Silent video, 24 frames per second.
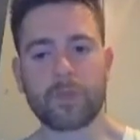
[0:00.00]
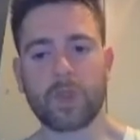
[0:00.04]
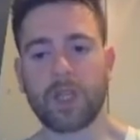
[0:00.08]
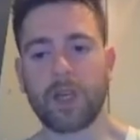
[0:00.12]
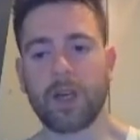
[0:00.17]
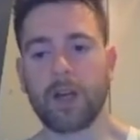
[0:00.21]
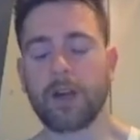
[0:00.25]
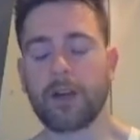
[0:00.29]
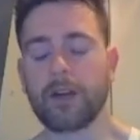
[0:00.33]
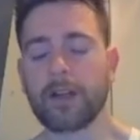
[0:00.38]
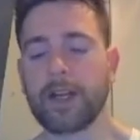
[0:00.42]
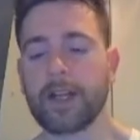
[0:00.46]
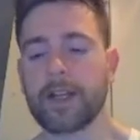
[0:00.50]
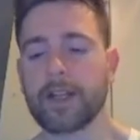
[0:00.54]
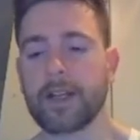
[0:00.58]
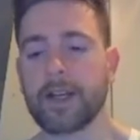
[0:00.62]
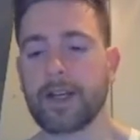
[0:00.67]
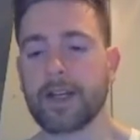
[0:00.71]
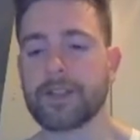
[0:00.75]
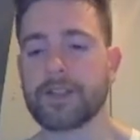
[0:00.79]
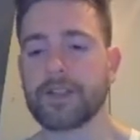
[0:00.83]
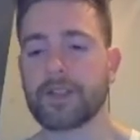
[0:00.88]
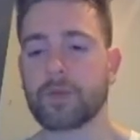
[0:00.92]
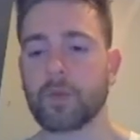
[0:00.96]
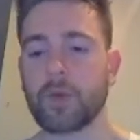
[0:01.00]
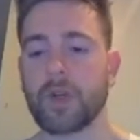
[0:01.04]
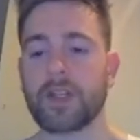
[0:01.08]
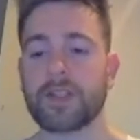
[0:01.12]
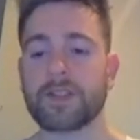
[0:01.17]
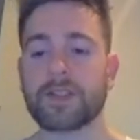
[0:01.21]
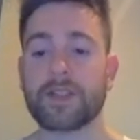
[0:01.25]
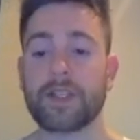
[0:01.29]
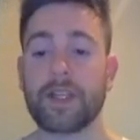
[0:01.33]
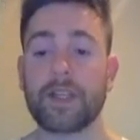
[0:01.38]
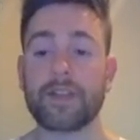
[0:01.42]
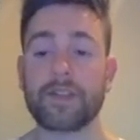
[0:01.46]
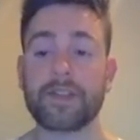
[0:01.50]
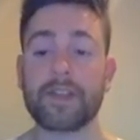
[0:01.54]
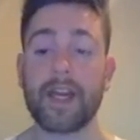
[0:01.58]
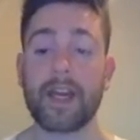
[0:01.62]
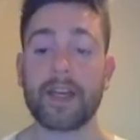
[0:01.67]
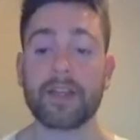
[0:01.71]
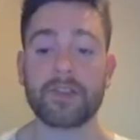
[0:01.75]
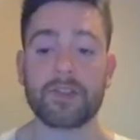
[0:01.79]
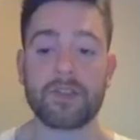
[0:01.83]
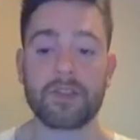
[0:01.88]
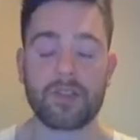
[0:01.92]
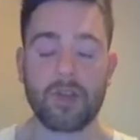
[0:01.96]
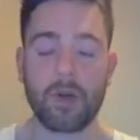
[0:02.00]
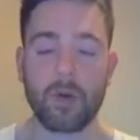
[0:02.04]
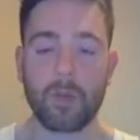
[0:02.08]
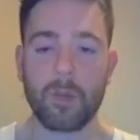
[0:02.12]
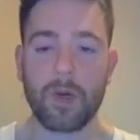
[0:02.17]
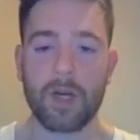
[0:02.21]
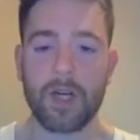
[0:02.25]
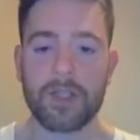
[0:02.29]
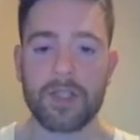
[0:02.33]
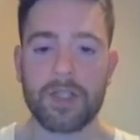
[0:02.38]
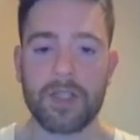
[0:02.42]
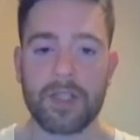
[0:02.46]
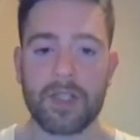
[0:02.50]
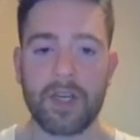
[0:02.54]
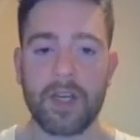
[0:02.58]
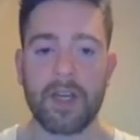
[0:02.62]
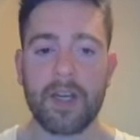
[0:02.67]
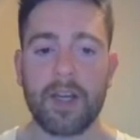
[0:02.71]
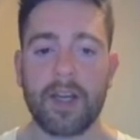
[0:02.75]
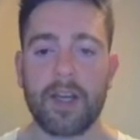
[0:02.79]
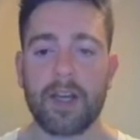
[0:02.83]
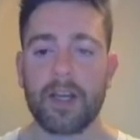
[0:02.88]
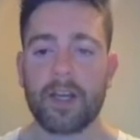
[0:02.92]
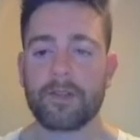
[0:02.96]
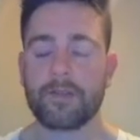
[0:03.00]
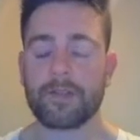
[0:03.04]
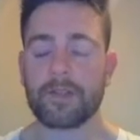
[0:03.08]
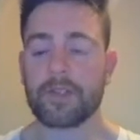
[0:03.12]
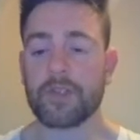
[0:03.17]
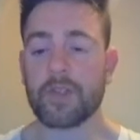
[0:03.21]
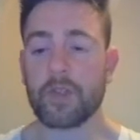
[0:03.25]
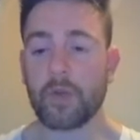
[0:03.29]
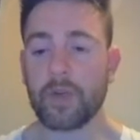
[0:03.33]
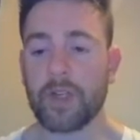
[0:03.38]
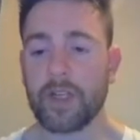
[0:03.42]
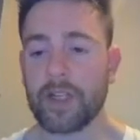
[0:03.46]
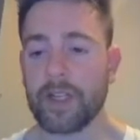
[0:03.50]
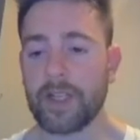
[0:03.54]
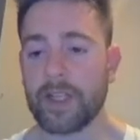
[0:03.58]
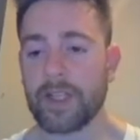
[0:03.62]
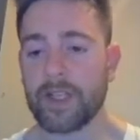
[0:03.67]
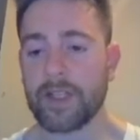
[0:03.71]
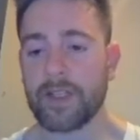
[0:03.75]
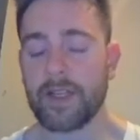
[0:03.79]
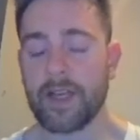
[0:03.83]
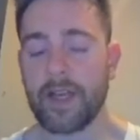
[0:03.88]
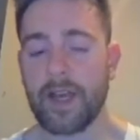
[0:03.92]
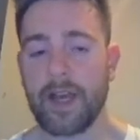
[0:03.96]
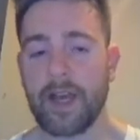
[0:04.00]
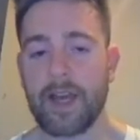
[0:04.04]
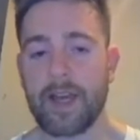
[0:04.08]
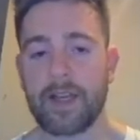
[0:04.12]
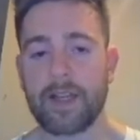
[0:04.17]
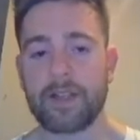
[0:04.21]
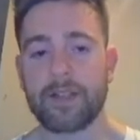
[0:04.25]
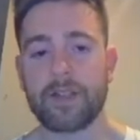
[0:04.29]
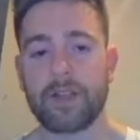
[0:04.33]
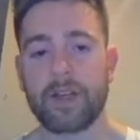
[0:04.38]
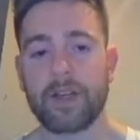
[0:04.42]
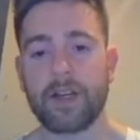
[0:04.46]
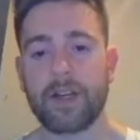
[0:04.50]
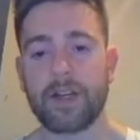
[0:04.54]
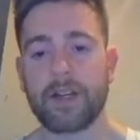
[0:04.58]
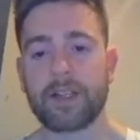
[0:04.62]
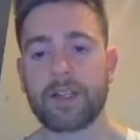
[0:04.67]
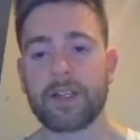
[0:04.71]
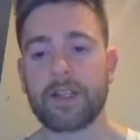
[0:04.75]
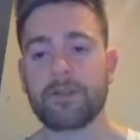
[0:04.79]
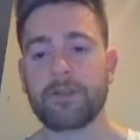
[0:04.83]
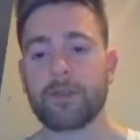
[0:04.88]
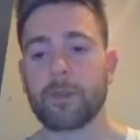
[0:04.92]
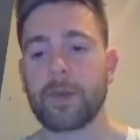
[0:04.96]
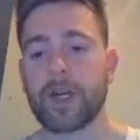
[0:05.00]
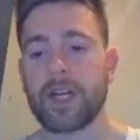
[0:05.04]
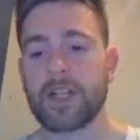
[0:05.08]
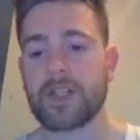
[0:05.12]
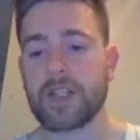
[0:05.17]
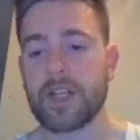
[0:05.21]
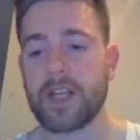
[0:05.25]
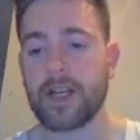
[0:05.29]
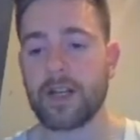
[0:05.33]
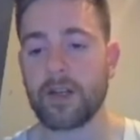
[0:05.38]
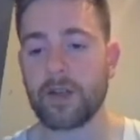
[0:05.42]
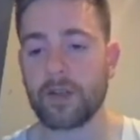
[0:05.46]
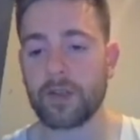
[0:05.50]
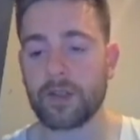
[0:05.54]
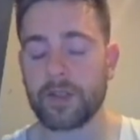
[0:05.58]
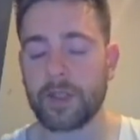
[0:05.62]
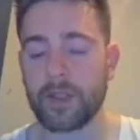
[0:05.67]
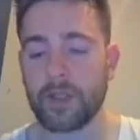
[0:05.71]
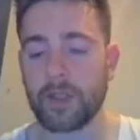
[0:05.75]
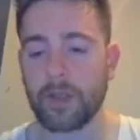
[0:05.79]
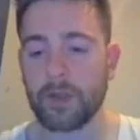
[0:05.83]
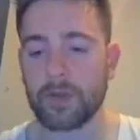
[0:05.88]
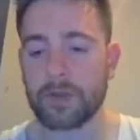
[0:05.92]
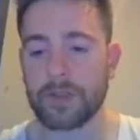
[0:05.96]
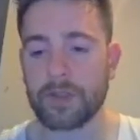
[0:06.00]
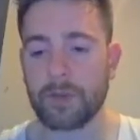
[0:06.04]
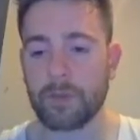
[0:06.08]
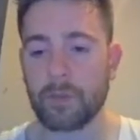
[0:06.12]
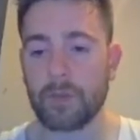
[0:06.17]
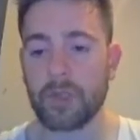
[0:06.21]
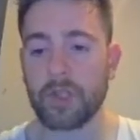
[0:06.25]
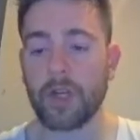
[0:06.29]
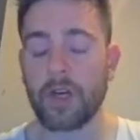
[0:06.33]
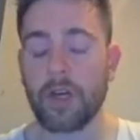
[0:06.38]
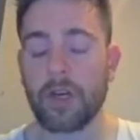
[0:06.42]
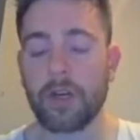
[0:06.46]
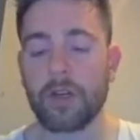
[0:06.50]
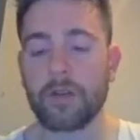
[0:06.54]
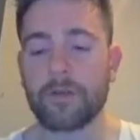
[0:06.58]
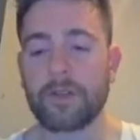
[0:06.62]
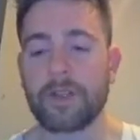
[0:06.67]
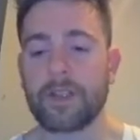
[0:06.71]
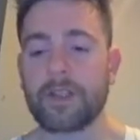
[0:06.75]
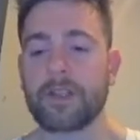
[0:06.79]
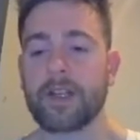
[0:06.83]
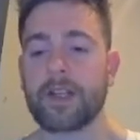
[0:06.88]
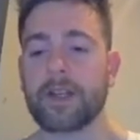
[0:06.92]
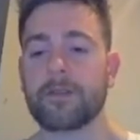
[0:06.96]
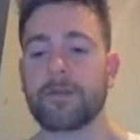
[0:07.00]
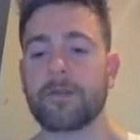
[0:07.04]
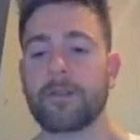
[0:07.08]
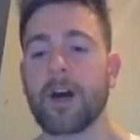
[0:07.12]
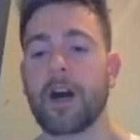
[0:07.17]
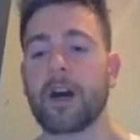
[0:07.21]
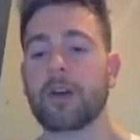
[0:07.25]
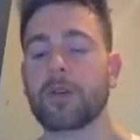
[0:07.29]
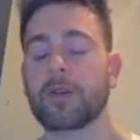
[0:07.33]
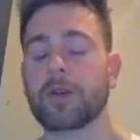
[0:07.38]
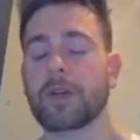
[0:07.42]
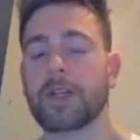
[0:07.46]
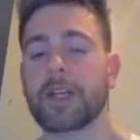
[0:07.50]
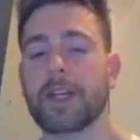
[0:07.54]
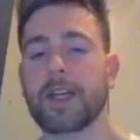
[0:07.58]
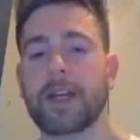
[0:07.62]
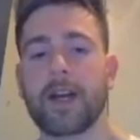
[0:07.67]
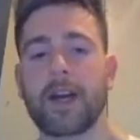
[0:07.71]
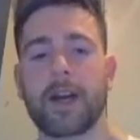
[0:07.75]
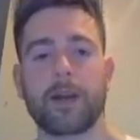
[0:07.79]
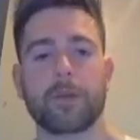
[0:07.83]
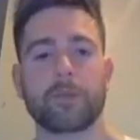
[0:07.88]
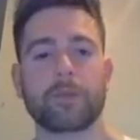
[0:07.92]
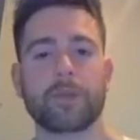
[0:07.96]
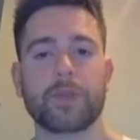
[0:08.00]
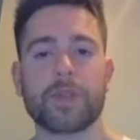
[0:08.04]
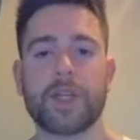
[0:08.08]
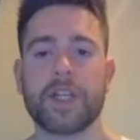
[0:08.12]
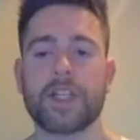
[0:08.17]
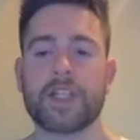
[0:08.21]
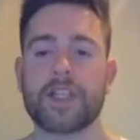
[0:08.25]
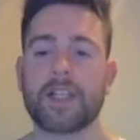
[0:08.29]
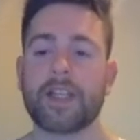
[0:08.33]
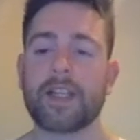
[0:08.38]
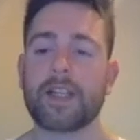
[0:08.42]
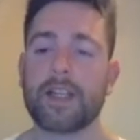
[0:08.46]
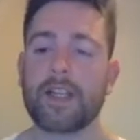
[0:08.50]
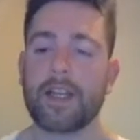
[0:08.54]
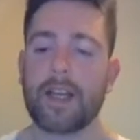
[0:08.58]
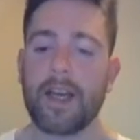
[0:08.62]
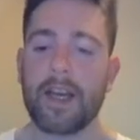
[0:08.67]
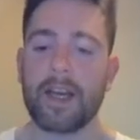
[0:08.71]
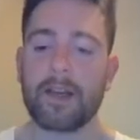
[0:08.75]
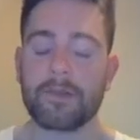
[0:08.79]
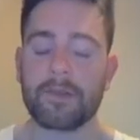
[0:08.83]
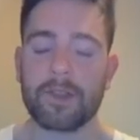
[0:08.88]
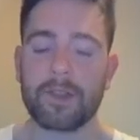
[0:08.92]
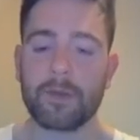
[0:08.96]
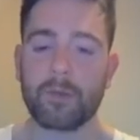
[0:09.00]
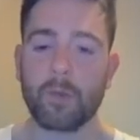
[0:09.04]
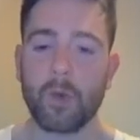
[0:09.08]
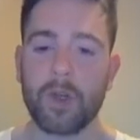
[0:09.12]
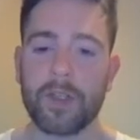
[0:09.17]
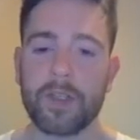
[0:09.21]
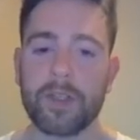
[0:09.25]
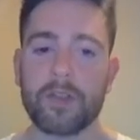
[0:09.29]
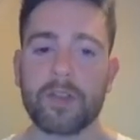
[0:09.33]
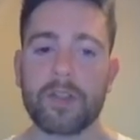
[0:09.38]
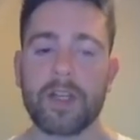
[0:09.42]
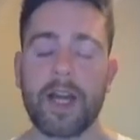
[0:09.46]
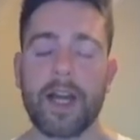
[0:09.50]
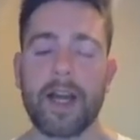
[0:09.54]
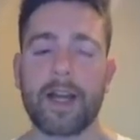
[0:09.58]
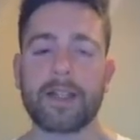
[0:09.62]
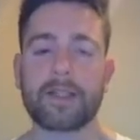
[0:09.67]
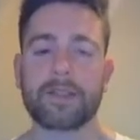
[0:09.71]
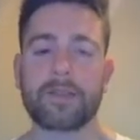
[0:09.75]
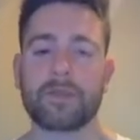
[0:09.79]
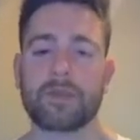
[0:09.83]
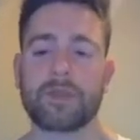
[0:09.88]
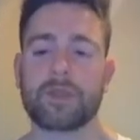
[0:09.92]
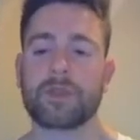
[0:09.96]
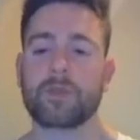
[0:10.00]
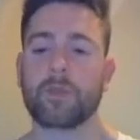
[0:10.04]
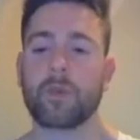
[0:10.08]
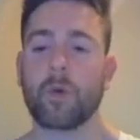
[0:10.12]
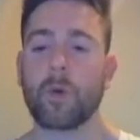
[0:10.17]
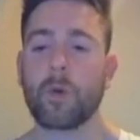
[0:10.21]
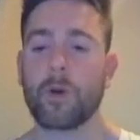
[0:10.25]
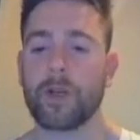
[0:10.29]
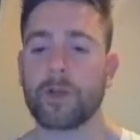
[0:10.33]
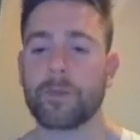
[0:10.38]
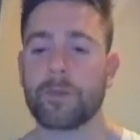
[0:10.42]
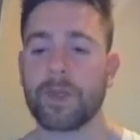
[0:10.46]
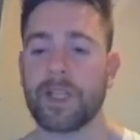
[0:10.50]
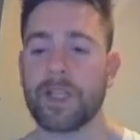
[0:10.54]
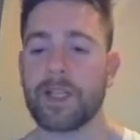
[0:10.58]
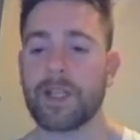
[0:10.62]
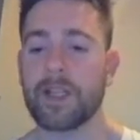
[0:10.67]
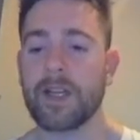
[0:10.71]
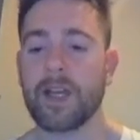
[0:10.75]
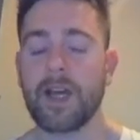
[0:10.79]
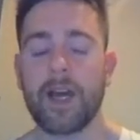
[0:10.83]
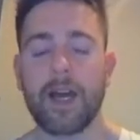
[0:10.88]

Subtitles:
All right, I just want to say thank you so much for tuning in and giving my channel, you know, some love and like following it. I appreciate every one of you guys for supporting me.